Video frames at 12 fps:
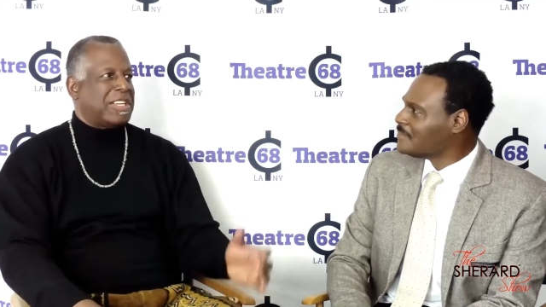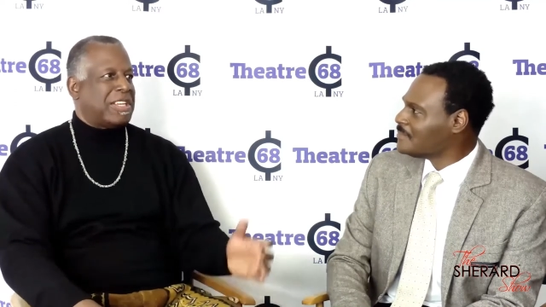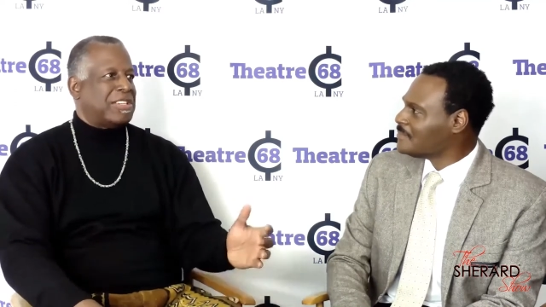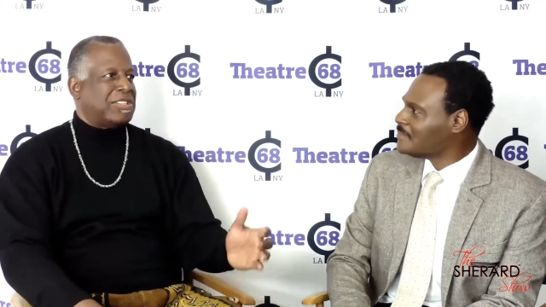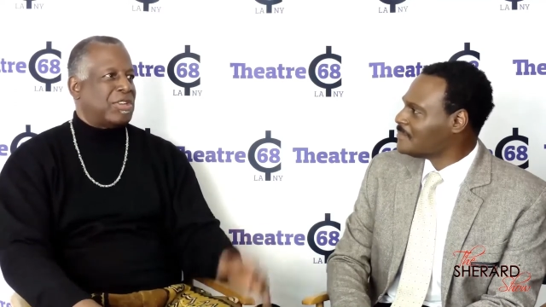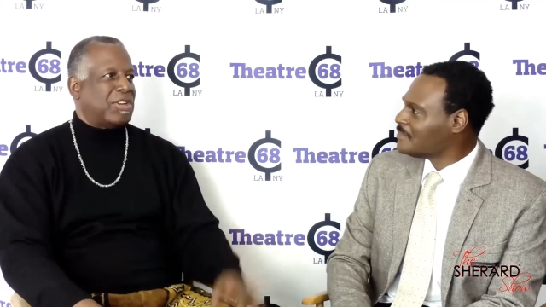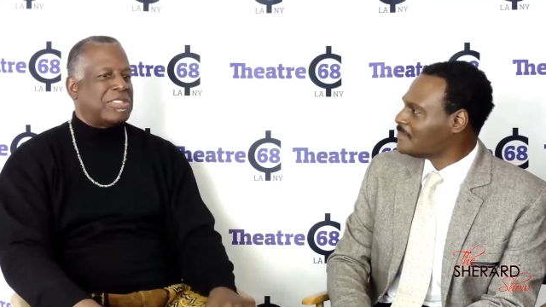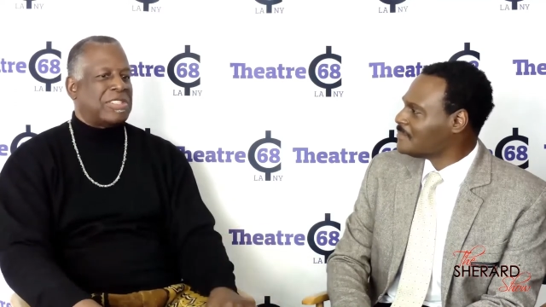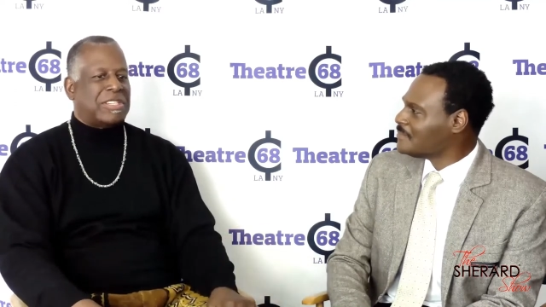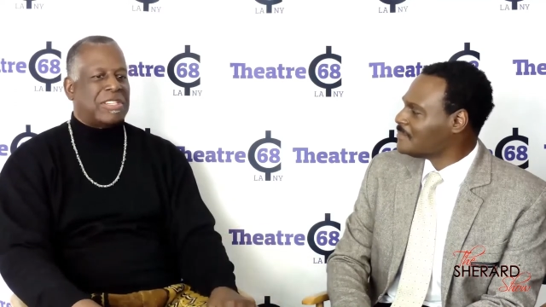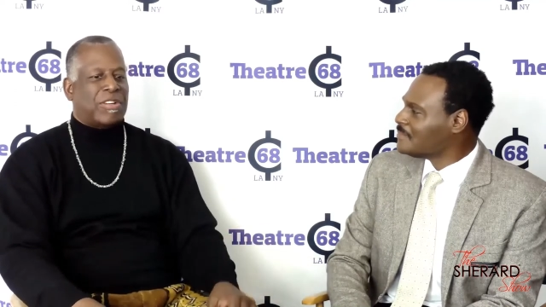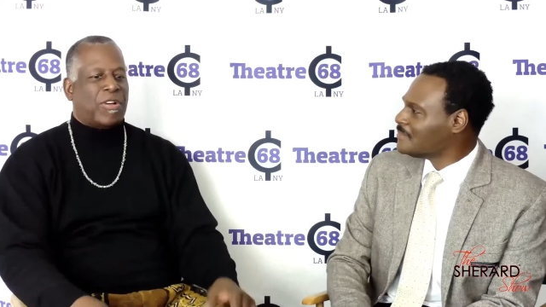Speaker 1: get
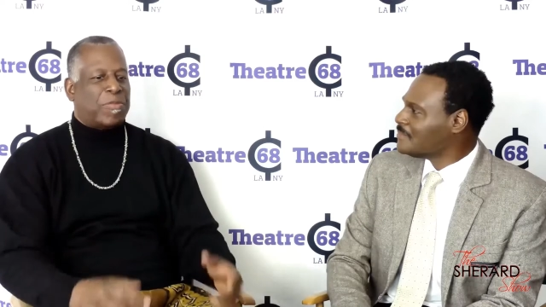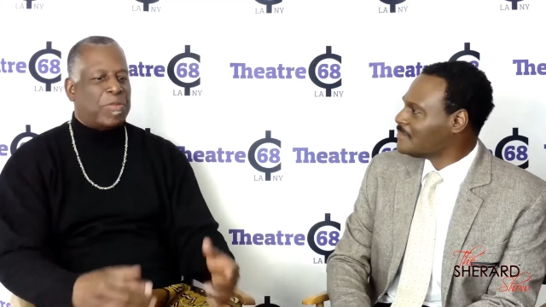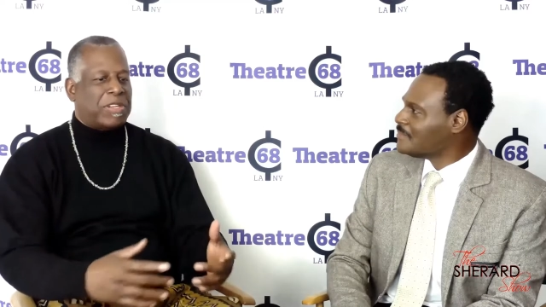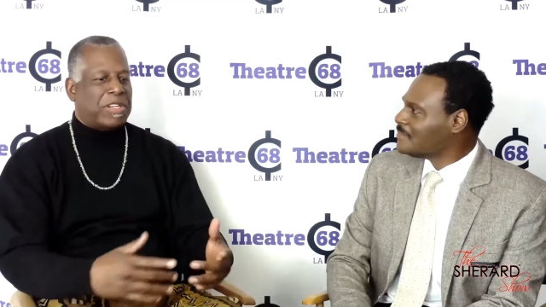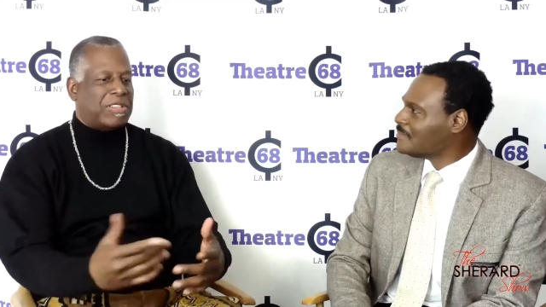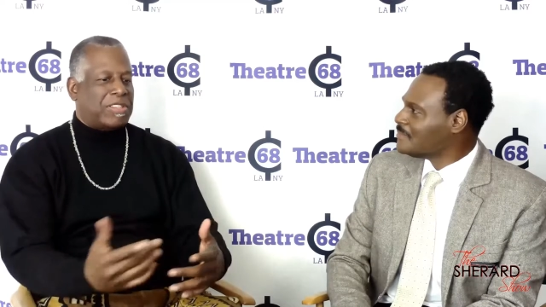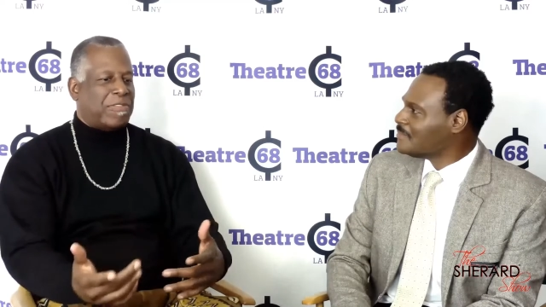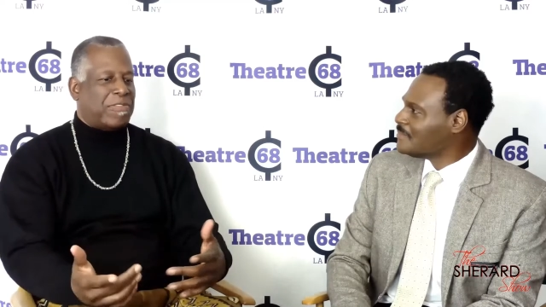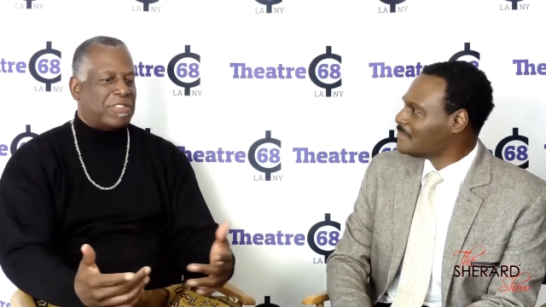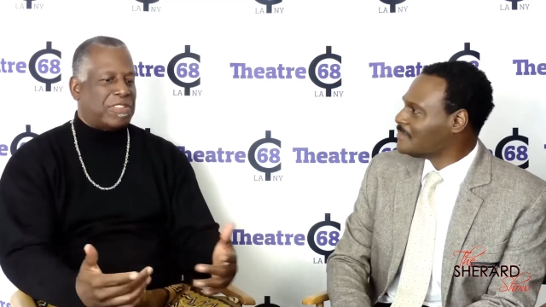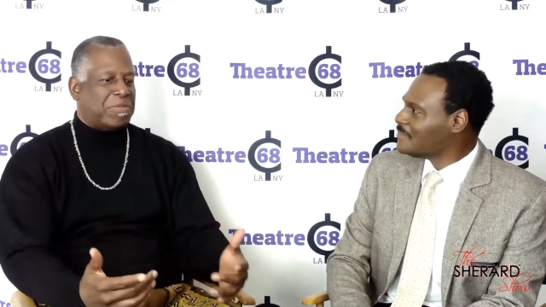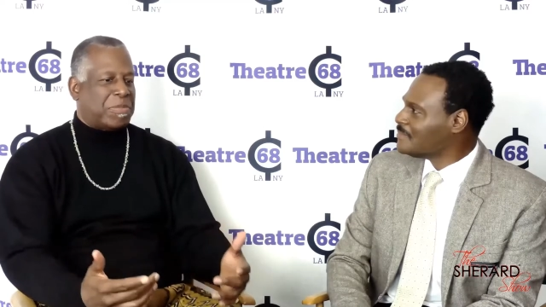exhausted, and then hopefully that
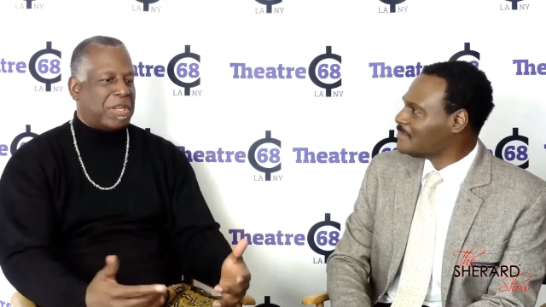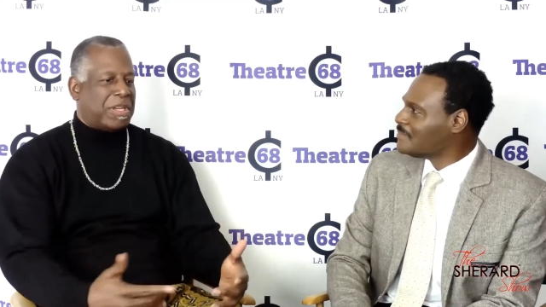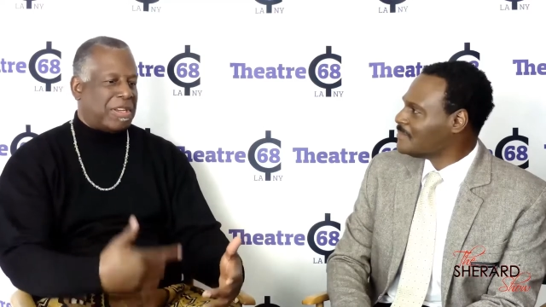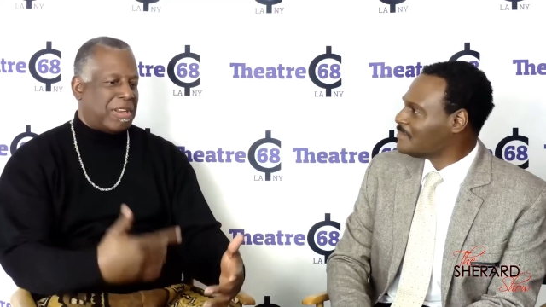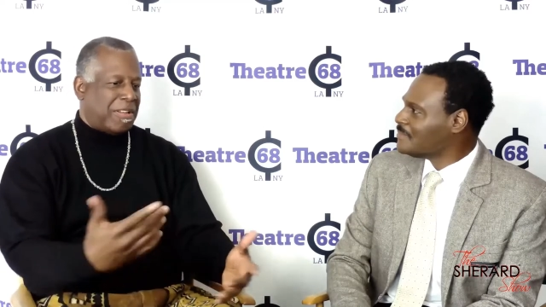defensive man